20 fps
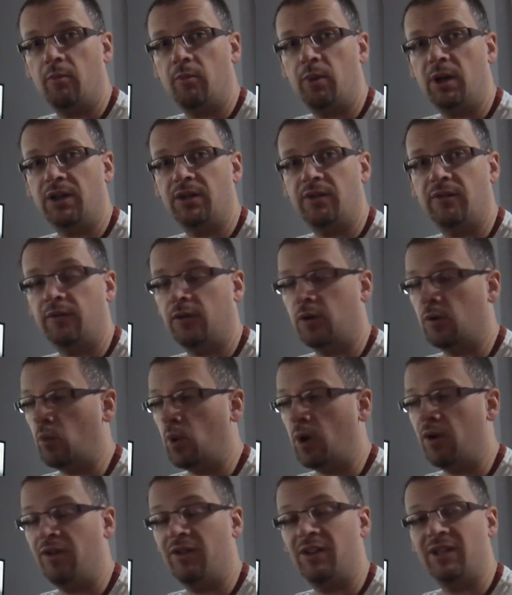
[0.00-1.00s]
piece of
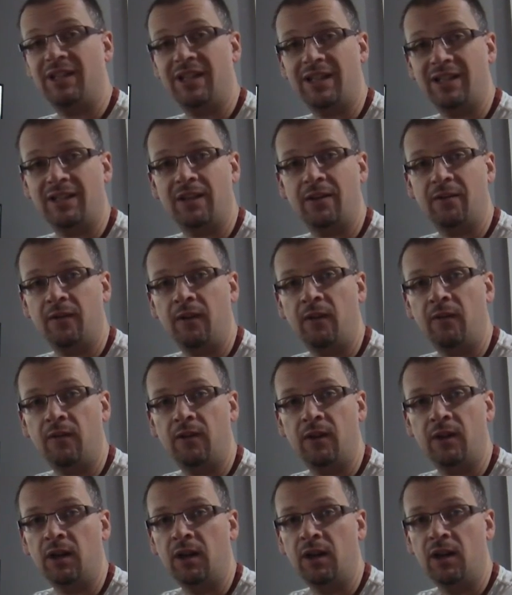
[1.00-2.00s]
firmware in the
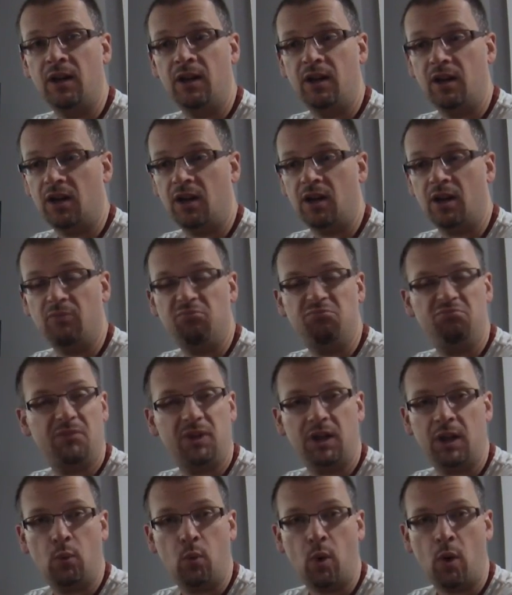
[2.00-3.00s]
6050
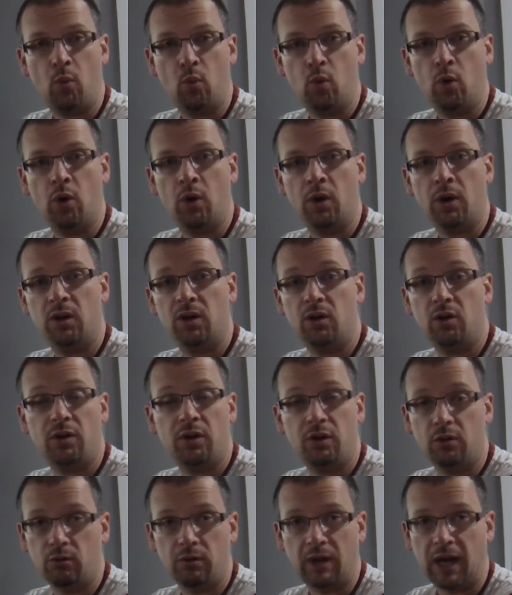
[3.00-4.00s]
it won't work.
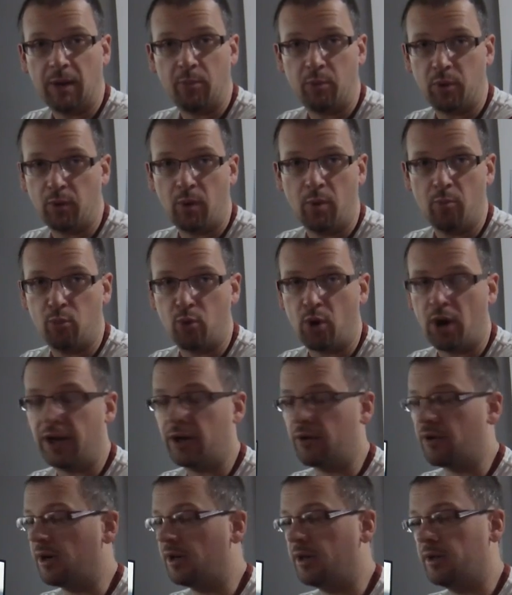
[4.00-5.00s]
Nothing will happen, it won't
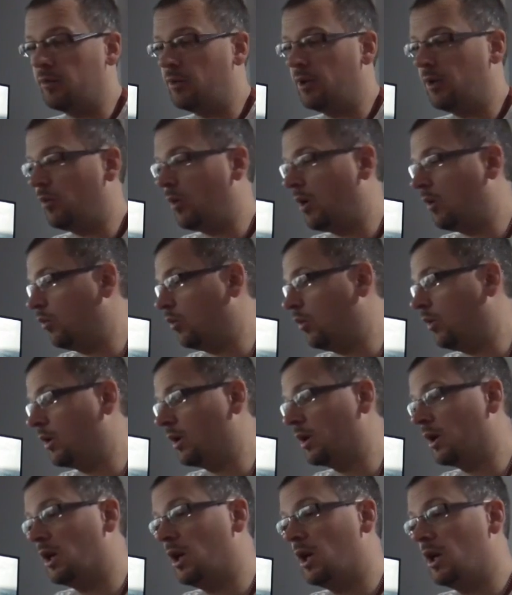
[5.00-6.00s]
break or anything, but it won't
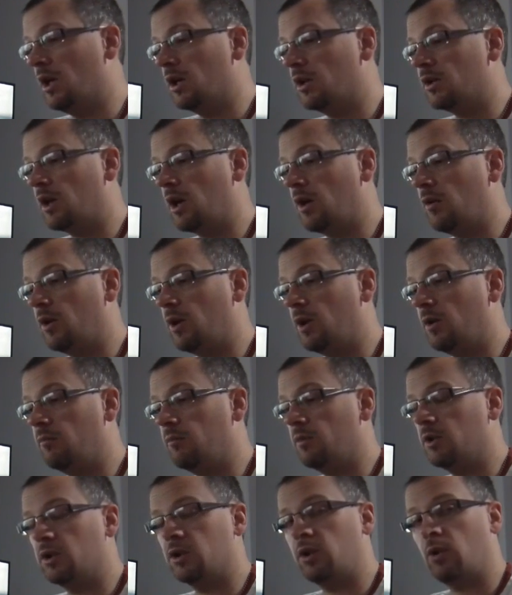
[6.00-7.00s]
work.
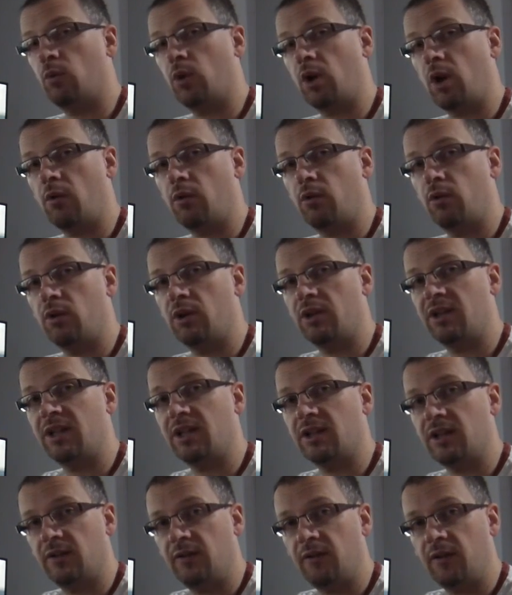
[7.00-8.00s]
So so we'll go through the
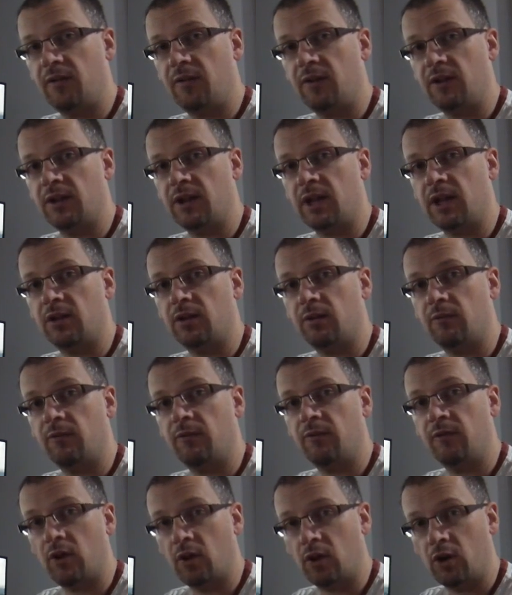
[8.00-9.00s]
6050 setup
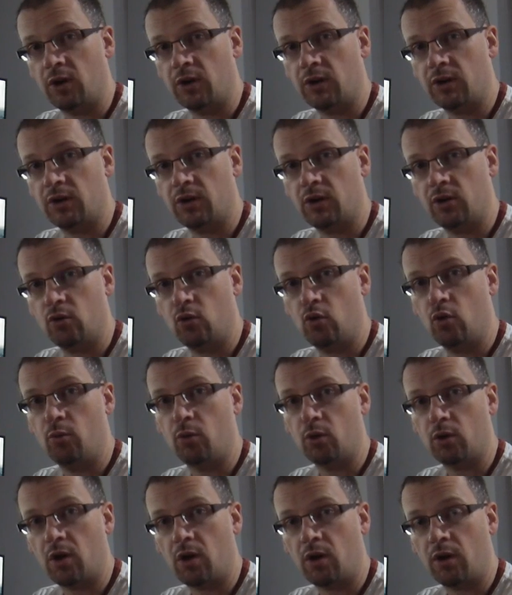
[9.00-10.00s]
first, the
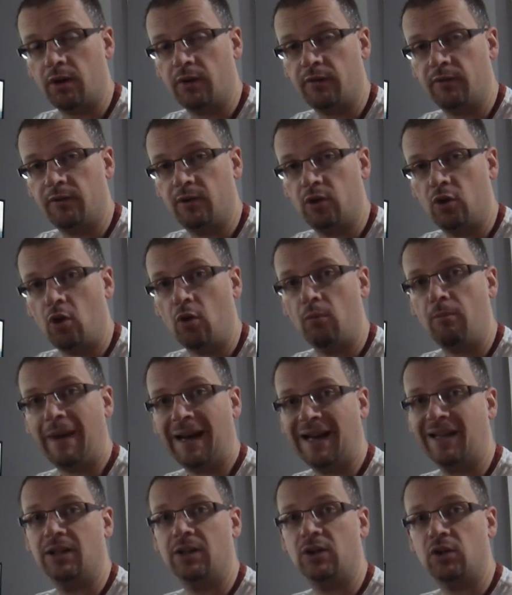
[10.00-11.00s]
normal kind of
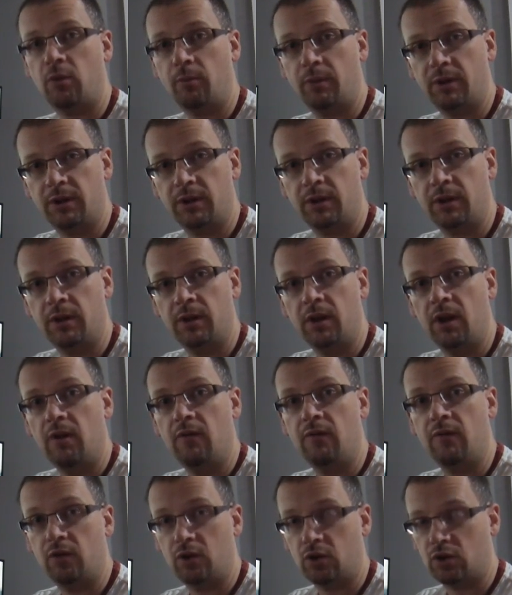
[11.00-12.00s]
non-magnetometer
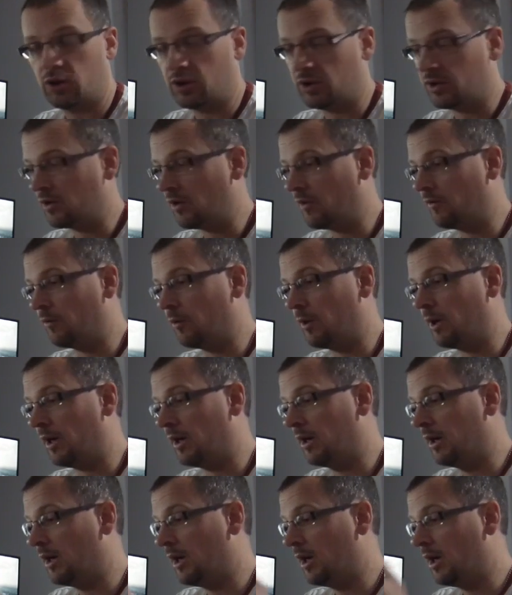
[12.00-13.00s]
version of the software.
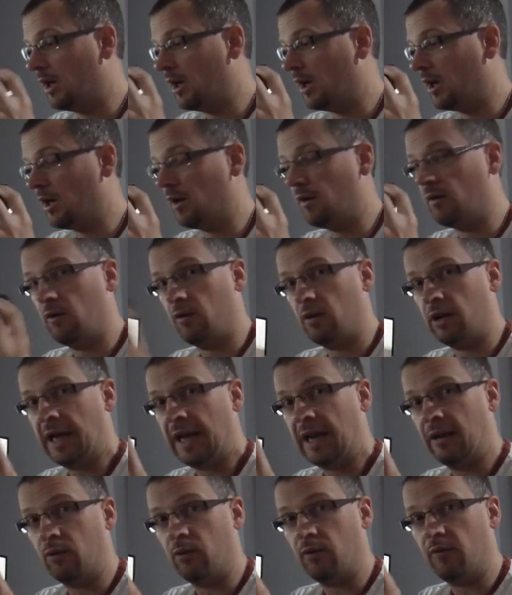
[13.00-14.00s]

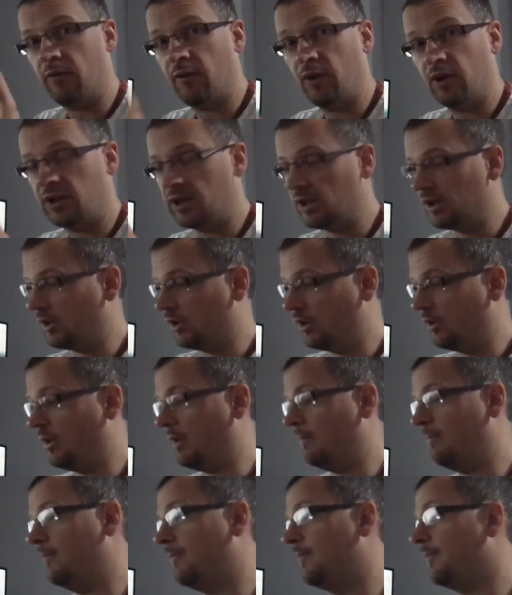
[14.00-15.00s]
Now, first thing to do
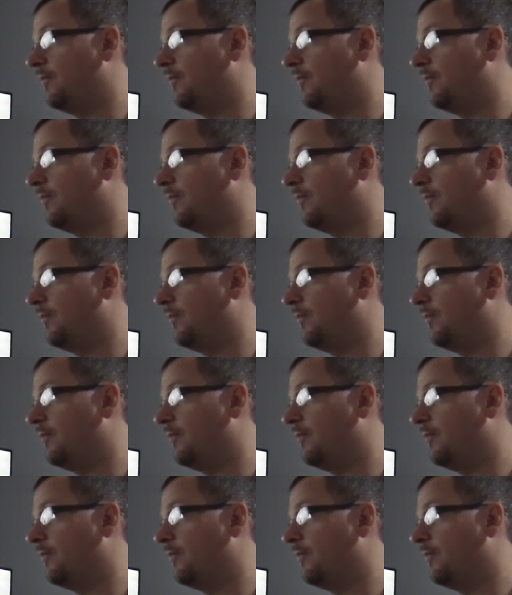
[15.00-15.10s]
then